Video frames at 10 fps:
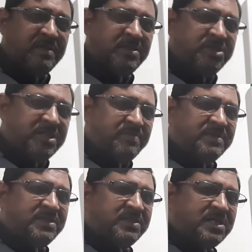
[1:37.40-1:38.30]

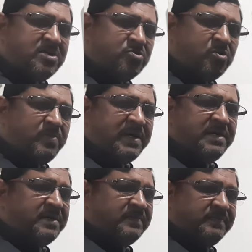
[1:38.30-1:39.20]
GMS is controlled by
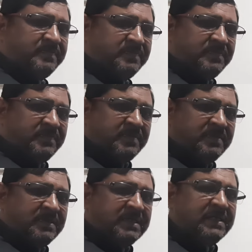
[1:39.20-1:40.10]

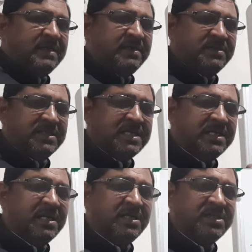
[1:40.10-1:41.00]

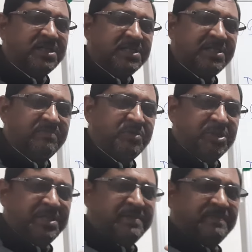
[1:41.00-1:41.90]
single recessive
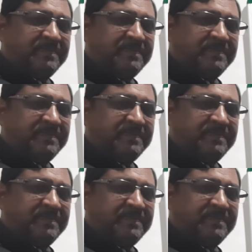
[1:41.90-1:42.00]
gene.